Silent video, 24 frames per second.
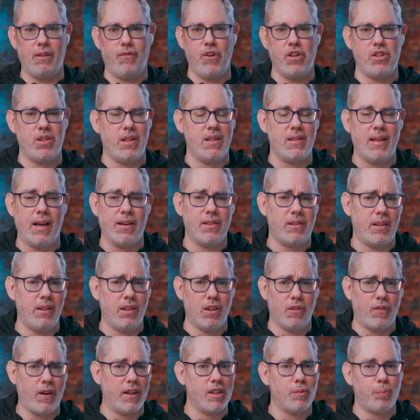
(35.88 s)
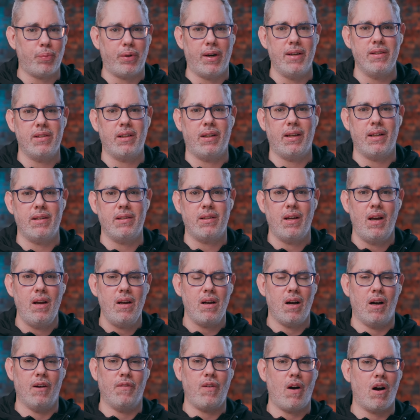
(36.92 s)
Division. He's now Senior Vice President
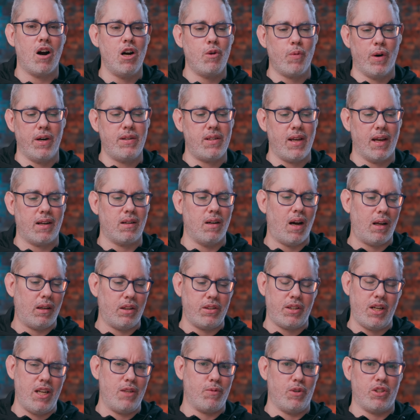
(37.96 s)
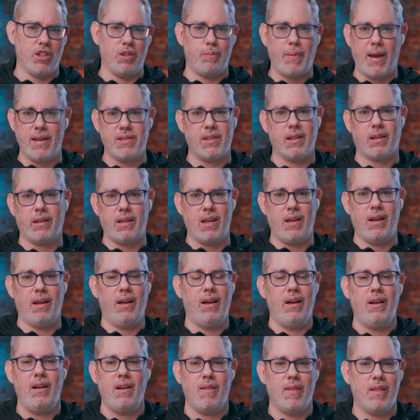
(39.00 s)
of Hardware Technologies, which is basically
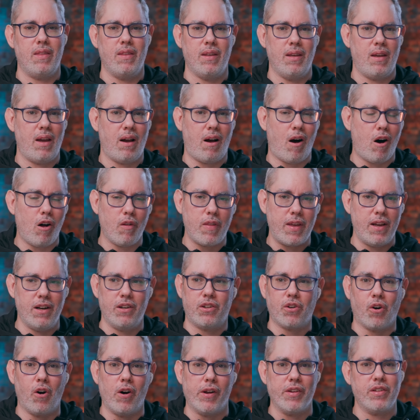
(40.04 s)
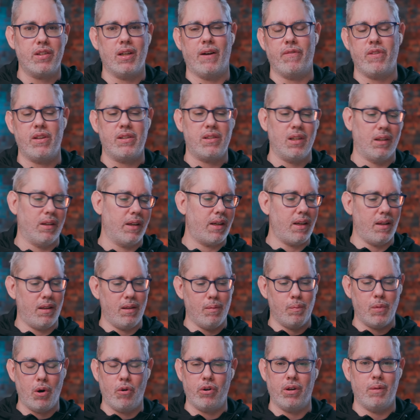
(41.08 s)
all the internal stuff, the silicon,
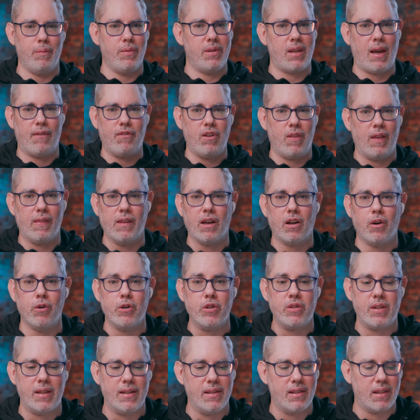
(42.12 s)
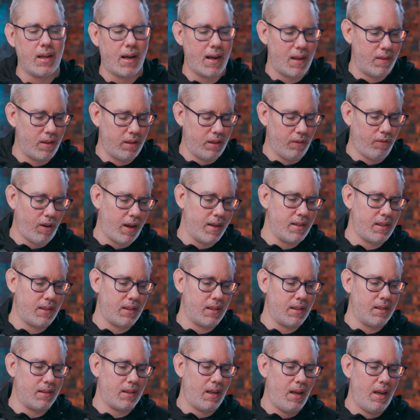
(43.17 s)
the modems, everything that goes inside the
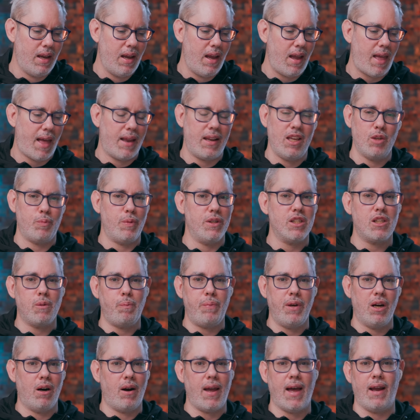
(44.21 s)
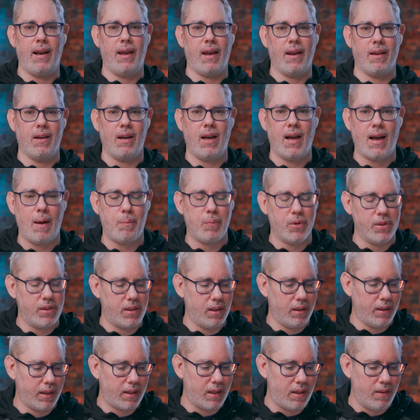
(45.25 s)
devices. And he's been spearheading Apple
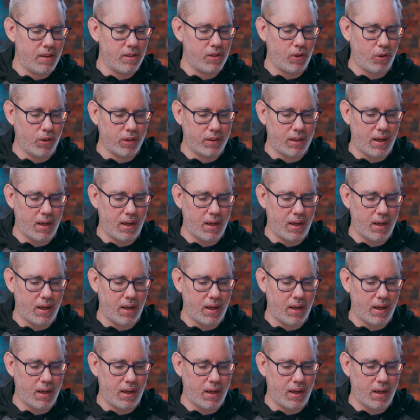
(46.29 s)
Silicon this whole